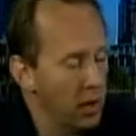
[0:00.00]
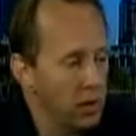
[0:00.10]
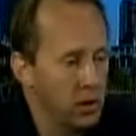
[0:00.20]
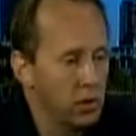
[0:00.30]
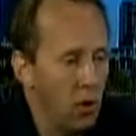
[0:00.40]

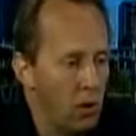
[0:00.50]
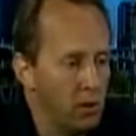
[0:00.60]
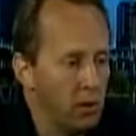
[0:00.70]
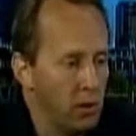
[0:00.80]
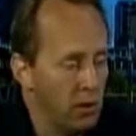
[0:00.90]
it's
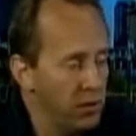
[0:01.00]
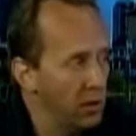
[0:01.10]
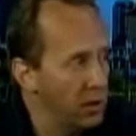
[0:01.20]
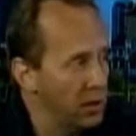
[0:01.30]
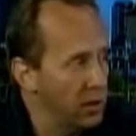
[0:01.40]
hard to
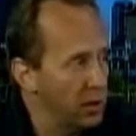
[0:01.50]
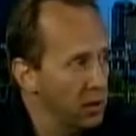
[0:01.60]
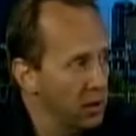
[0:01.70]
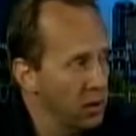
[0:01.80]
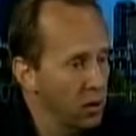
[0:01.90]
think
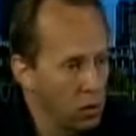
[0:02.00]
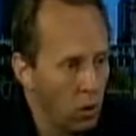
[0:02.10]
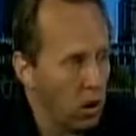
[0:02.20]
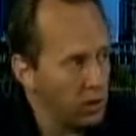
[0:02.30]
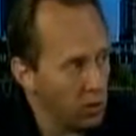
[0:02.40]

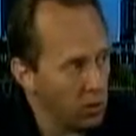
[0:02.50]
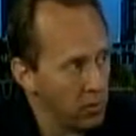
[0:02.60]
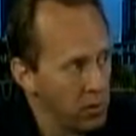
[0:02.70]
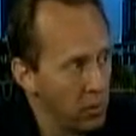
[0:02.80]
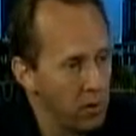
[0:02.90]
long term.
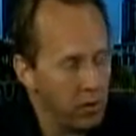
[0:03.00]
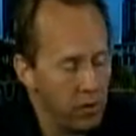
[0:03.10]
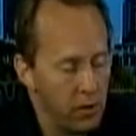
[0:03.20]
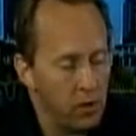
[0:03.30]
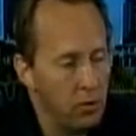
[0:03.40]
It's hard to
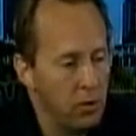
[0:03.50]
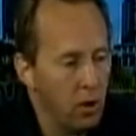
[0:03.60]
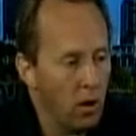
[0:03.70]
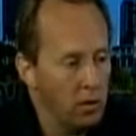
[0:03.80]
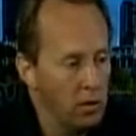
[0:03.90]
think
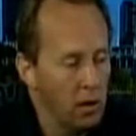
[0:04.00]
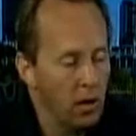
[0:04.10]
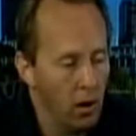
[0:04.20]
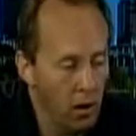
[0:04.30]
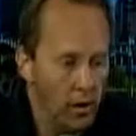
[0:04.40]
beyond,
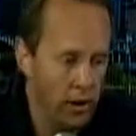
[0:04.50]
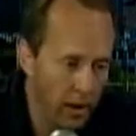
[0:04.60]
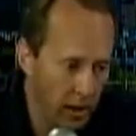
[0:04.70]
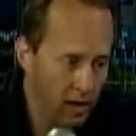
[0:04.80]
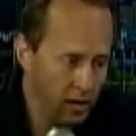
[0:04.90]
all right, I've
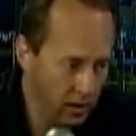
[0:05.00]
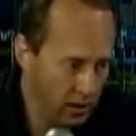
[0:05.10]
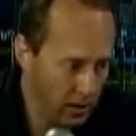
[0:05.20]
got a year to get